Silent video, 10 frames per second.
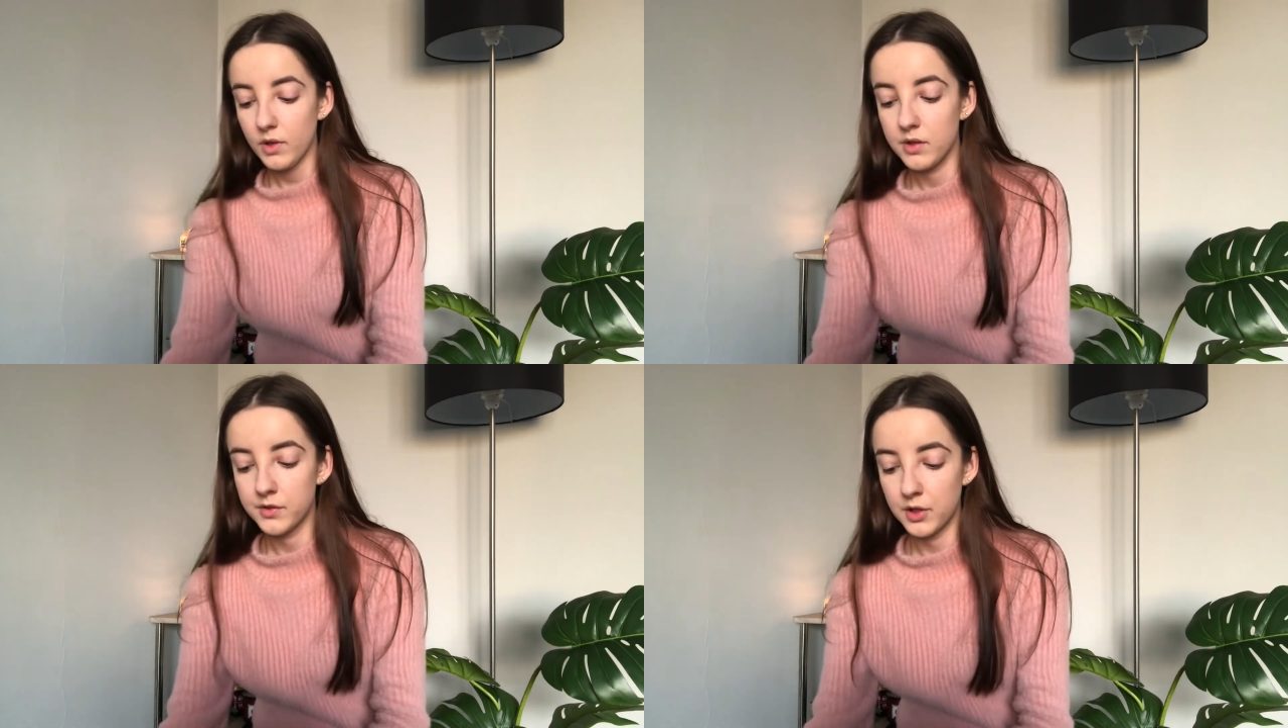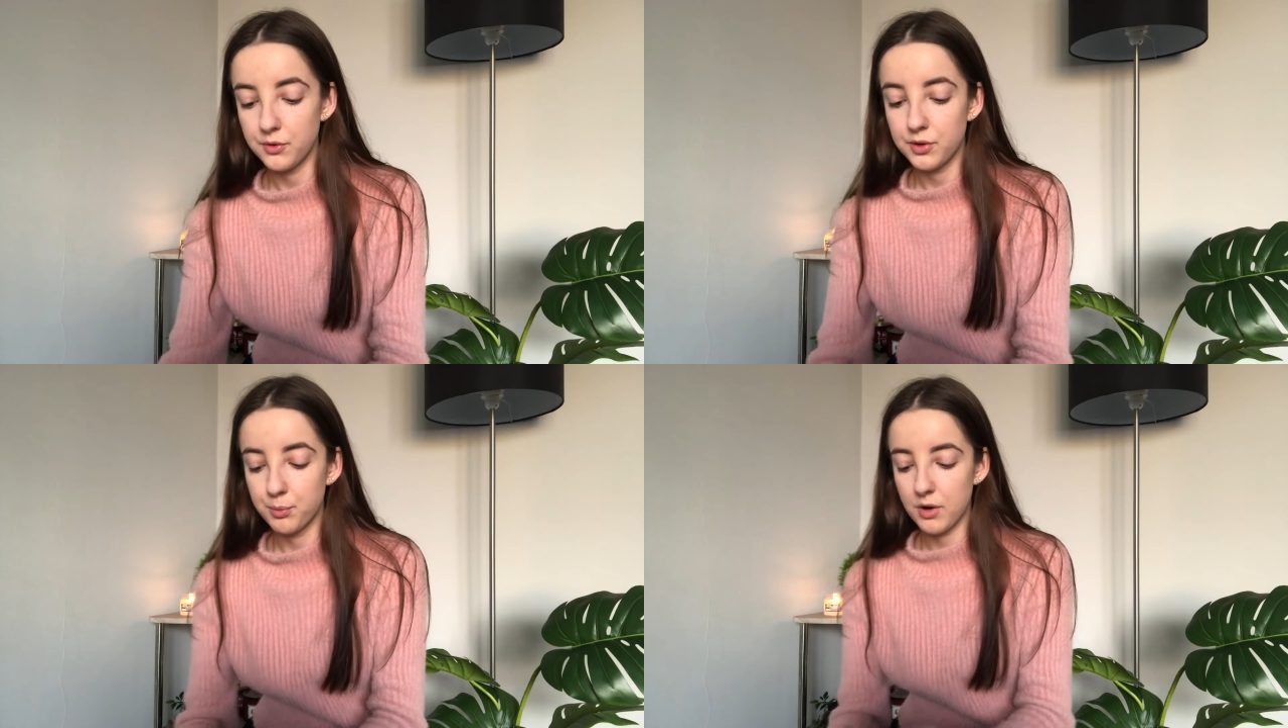So
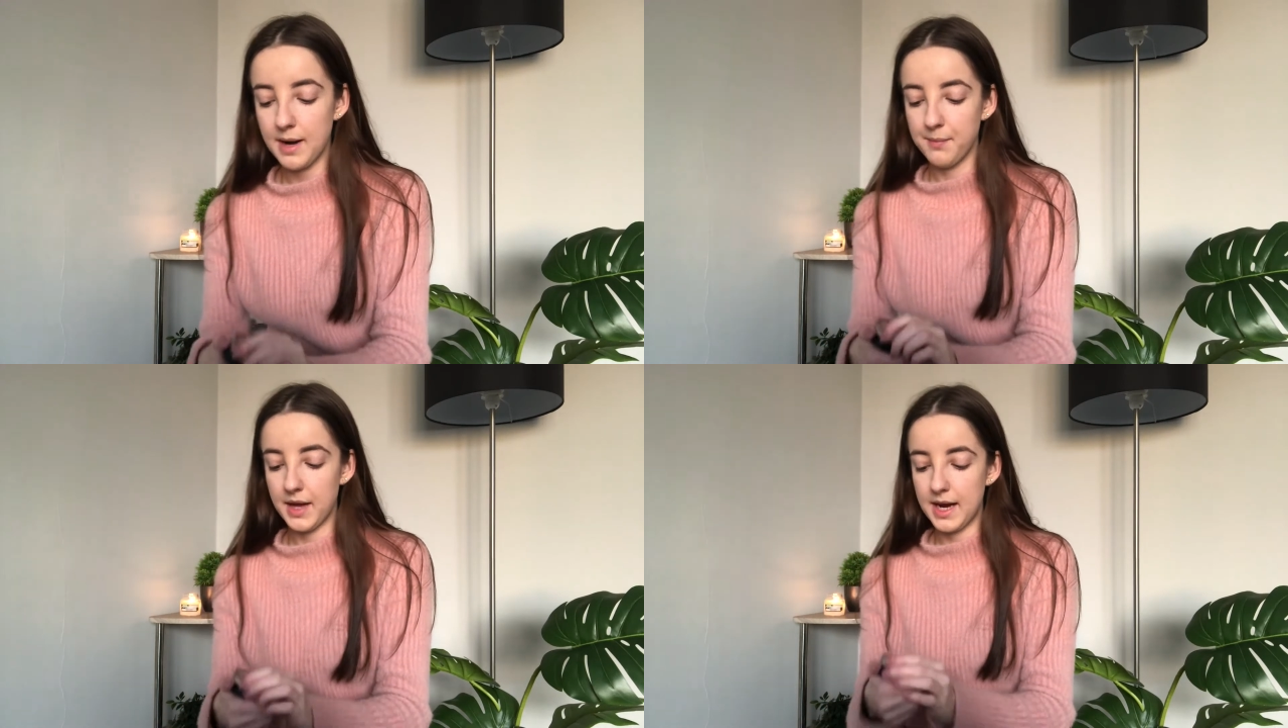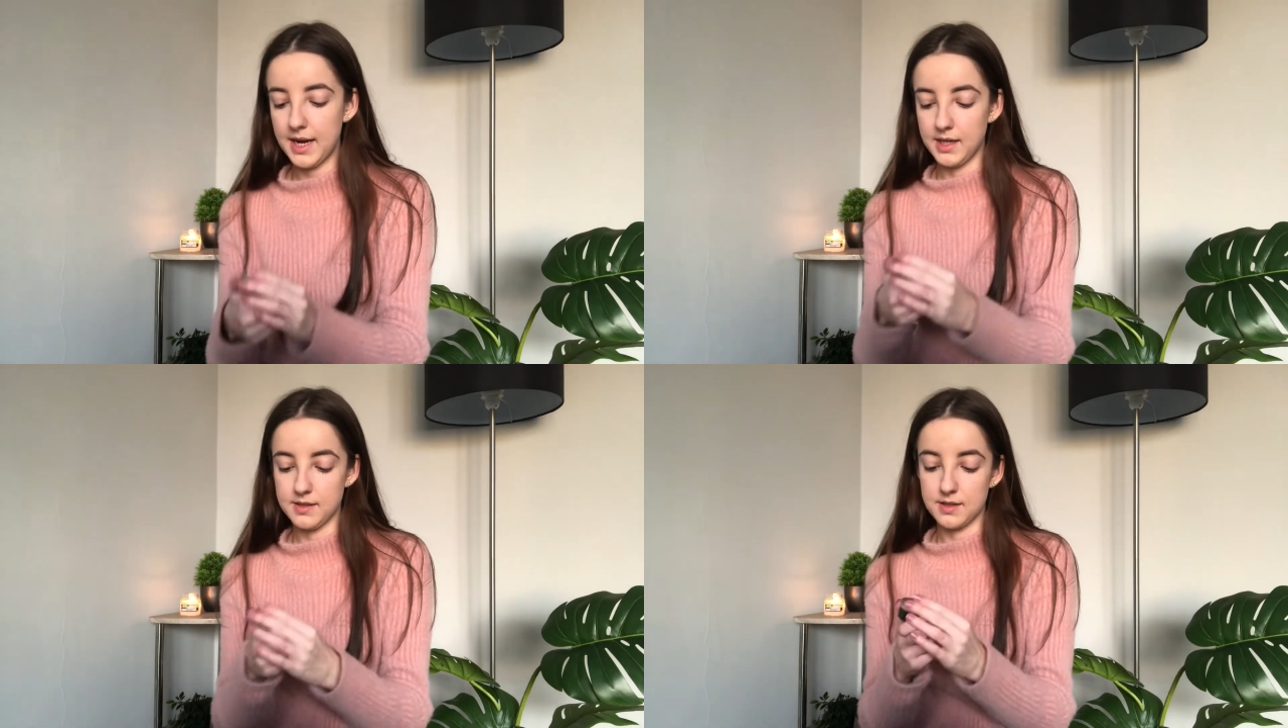to prime the
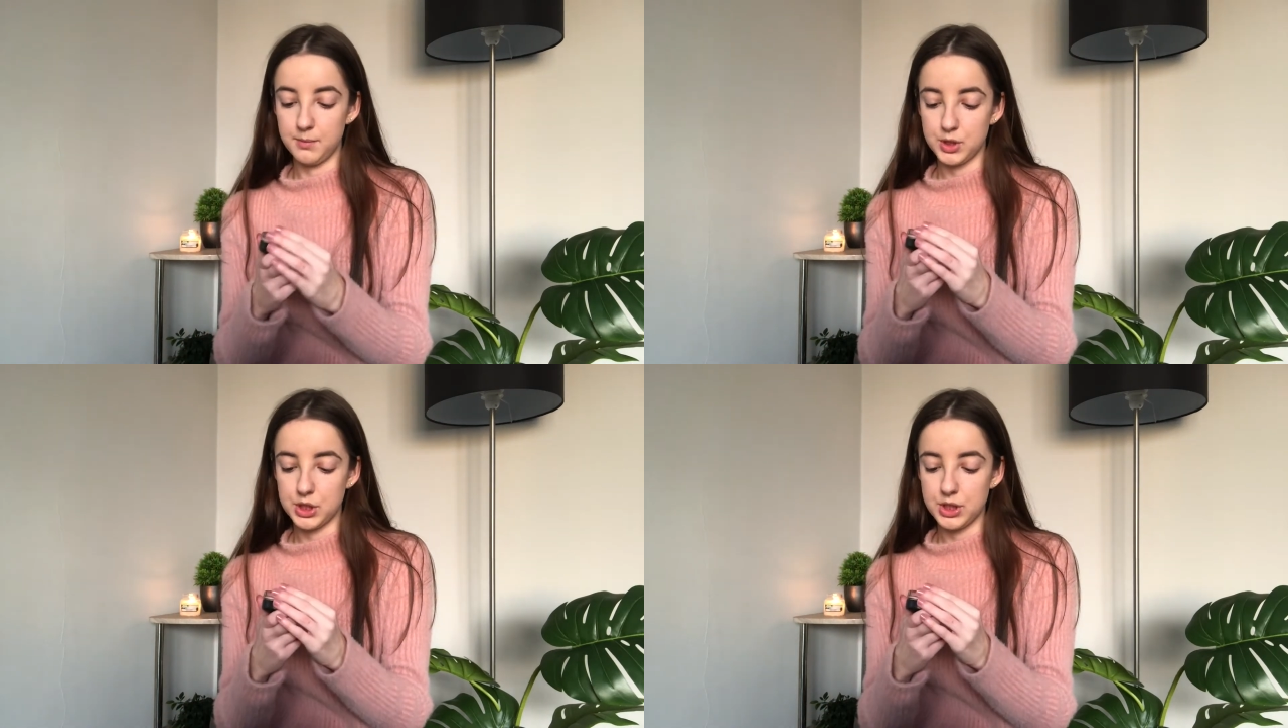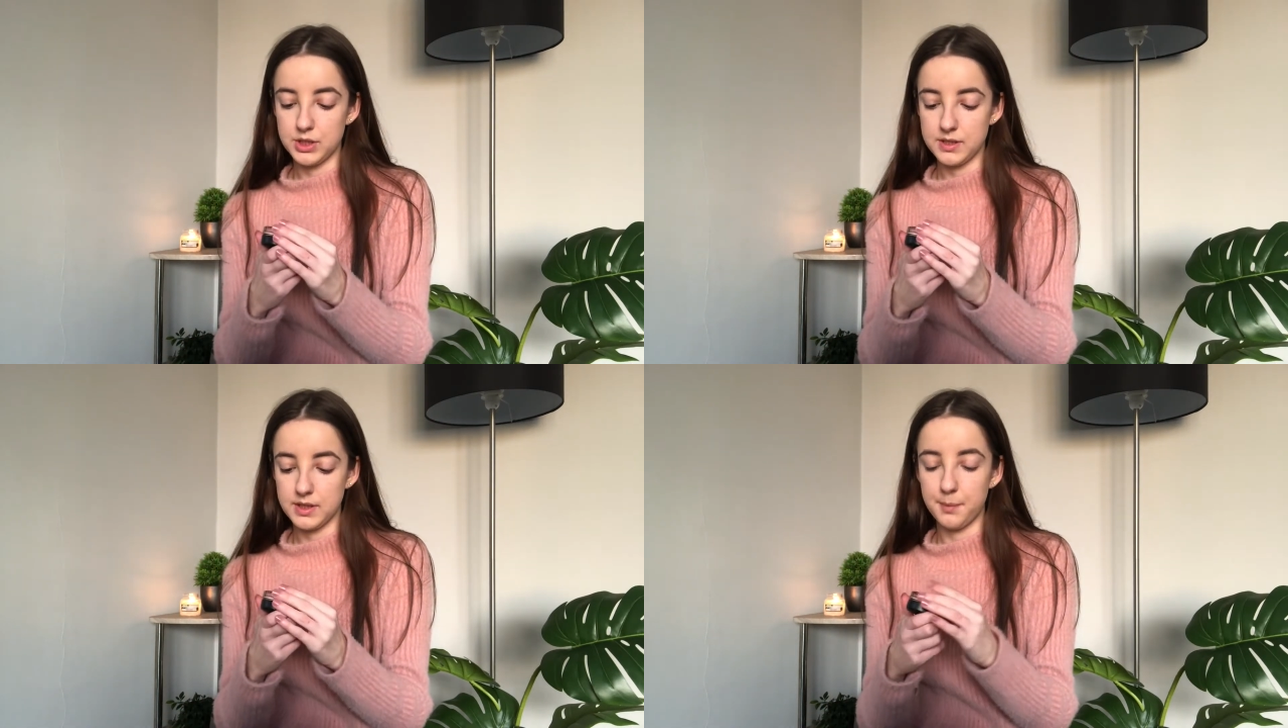eyes, I'm just
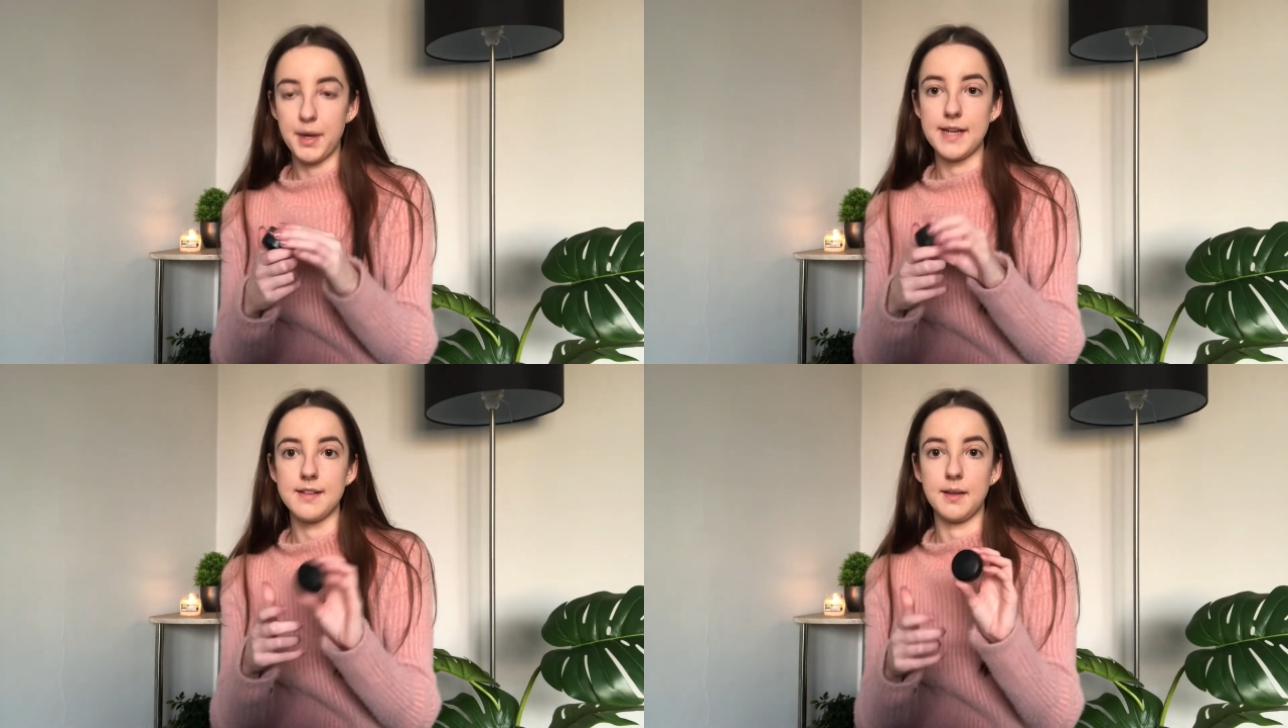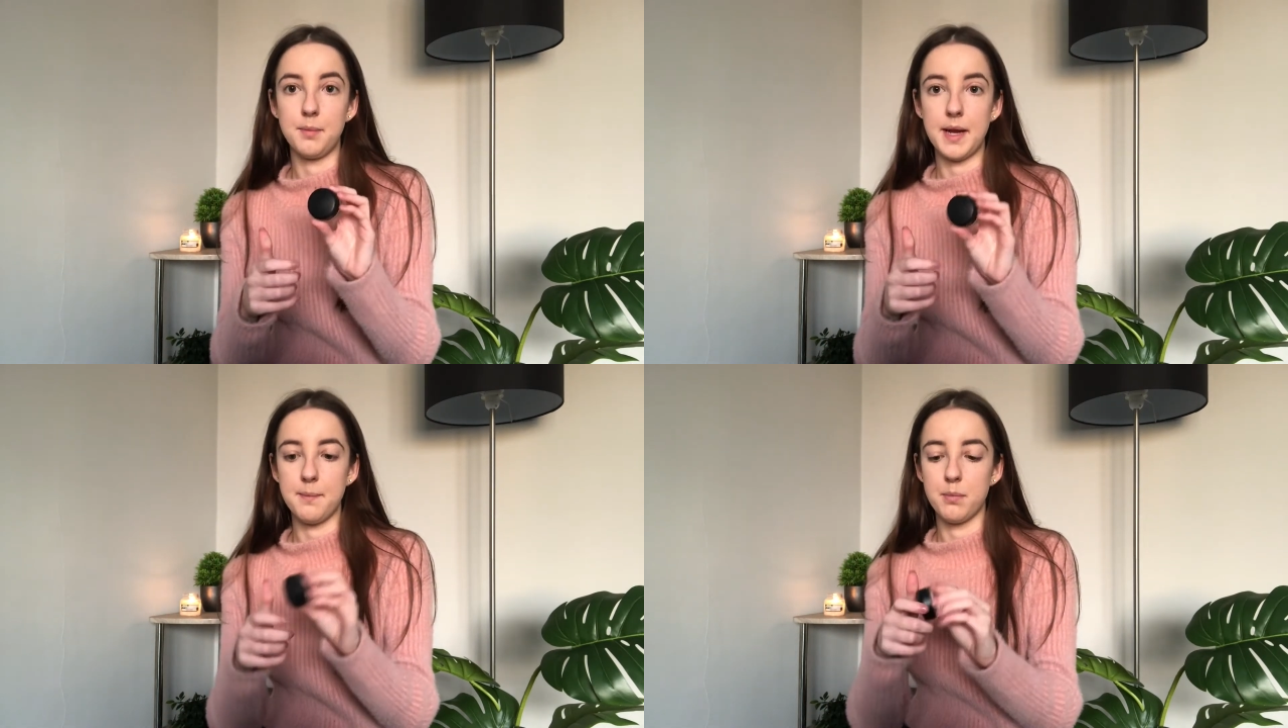using the Painterly
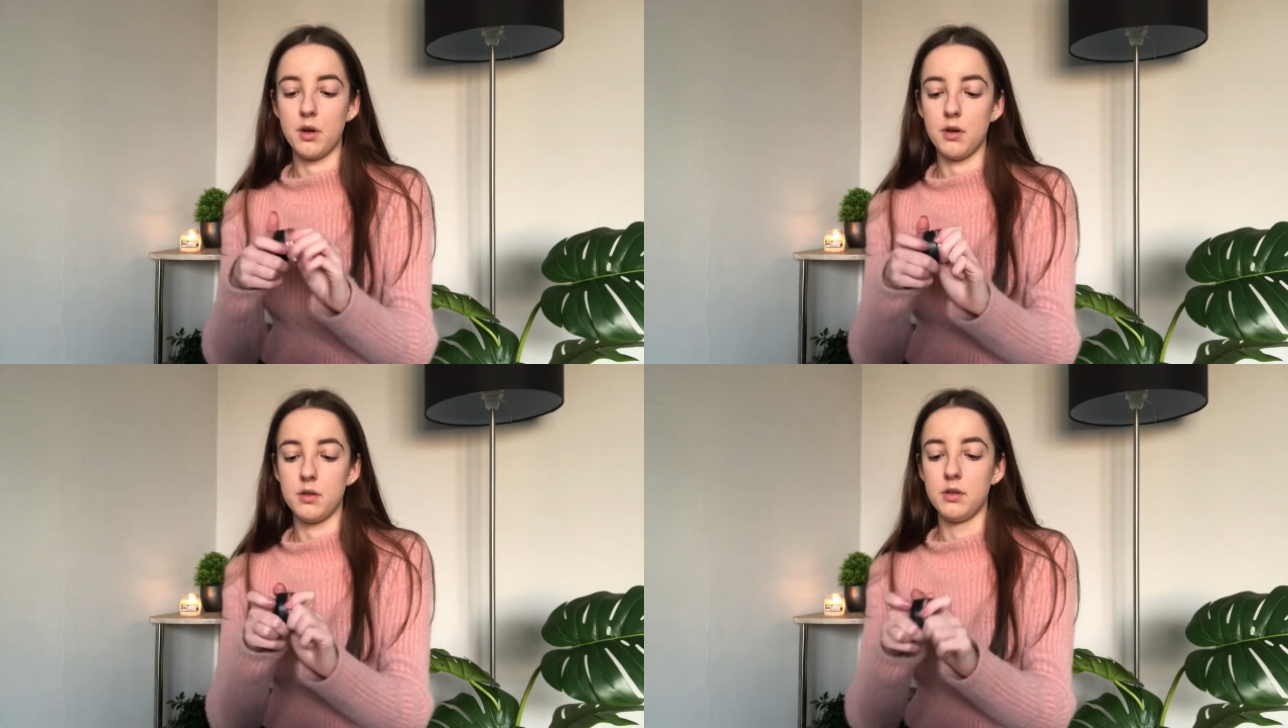Paint Pot